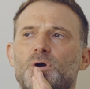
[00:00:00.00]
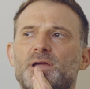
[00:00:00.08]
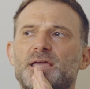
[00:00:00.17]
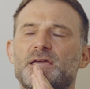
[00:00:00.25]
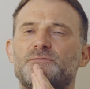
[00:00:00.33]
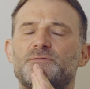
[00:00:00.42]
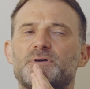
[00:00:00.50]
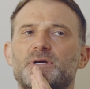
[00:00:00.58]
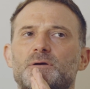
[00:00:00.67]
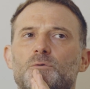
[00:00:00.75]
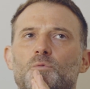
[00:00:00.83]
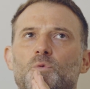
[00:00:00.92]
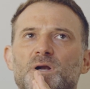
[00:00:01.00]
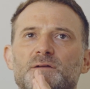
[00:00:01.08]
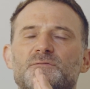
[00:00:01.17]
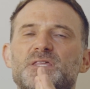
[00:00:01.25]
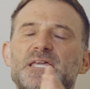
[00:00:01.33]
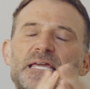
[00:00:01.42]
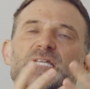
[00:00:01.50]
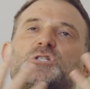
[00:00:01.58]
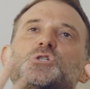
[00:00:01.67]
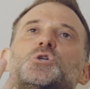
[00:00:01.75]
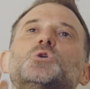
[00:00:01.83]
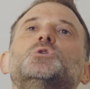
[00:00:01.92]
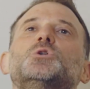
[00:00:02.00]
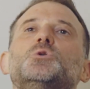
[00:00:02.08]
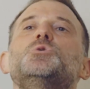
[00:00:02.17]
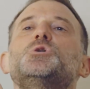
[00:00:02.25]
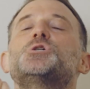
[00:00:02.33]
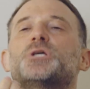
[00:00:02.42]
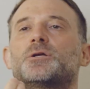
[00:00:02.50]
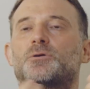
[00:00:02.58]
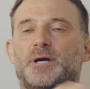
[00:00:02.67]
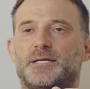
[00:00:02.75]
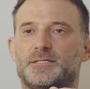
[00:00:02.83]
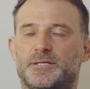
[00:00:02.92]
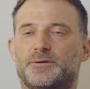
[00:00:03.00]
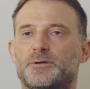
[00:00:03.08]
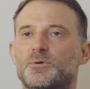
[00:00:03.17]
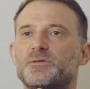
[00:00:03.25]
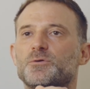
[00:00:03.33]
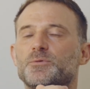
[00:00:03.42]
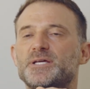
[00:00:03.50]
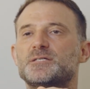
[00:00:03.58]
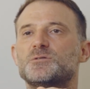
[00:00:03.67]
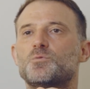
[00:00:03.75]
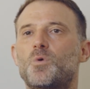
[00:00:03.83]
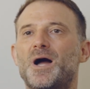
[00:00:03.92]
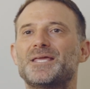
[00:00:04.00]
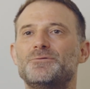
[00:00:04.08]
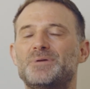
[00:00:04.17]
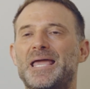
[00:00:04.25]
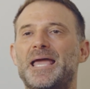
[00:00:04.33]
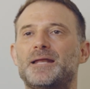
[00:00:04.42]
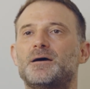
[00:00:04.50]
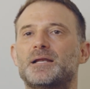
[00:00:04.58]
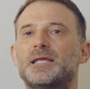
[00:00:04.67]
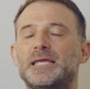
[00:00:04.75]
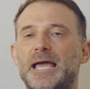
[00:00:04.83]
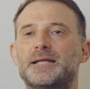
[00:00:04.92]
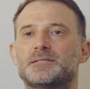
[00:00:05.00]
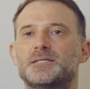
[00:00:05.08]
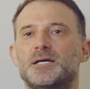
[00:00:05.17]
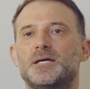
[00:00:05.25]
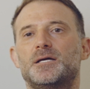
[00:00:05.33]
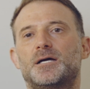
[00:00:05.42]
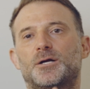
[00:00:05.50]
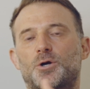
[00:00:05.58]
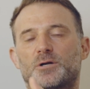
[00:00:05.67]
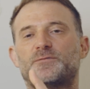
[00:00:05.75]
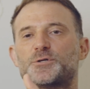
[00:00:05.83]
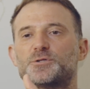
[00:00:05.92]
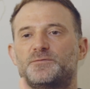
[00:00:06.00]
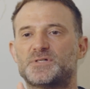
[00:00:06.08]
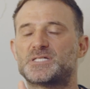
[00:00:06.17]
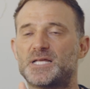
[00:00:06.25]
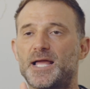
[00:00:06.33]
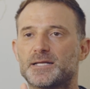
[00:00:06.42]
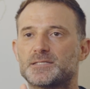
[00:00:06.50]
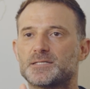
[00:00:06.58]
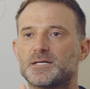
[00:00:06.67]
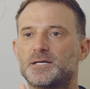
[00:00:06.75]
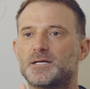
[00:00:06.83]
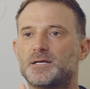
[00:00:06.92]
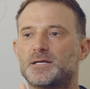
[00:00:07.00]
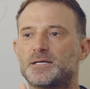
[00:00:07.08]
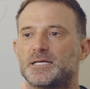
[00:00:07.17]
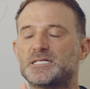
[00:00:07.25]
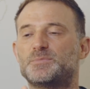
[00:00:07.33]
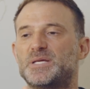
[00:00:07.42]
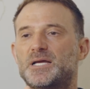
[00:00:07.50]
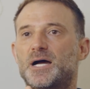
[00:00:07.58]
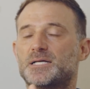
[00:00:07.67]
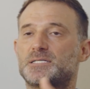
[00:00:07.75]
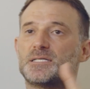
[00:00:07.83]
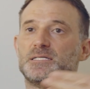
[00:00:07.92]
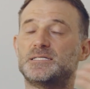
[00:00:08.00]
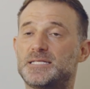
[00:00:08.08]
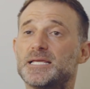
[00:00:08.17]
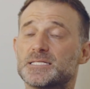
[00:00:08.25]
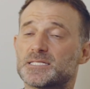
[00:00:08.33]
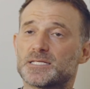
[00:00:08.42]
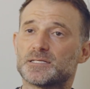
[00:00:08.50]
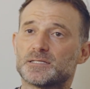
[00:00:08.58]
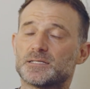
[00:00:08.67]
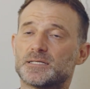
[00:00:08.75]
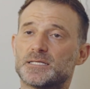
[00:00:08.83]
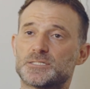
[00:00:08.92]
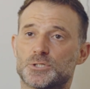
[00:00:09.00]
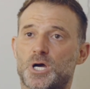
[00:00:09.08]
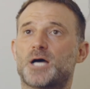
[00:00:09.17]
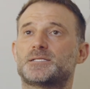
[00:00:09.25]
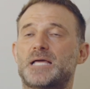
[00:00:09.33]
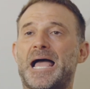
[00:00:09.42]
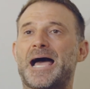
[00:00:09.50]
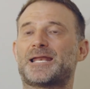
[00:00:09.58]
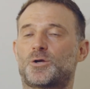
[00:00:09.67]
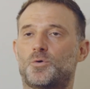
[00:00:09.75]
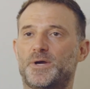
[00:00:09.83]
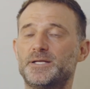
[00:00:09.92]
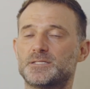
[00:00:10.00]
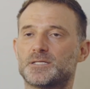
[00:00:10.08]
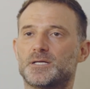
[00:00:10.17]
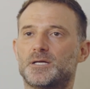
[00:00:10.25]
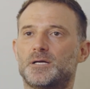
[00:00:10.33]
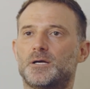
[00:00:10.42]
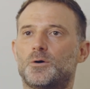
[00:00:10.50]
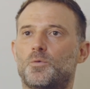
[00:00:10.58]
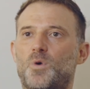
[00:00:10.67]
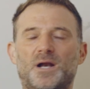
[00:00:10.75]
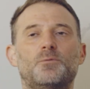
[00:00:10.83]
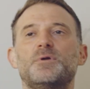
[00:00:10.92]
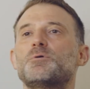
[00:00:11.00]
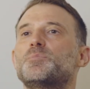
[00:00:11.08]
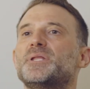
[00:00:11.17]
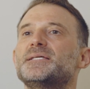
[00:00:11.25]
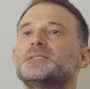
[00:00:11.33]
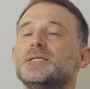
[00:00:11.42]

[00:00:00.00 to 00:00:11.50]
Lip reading: if one of the exclusion criteria, one of the reasons why you cannot get an artificial facet is because the disc is not adequate, why don't we replace the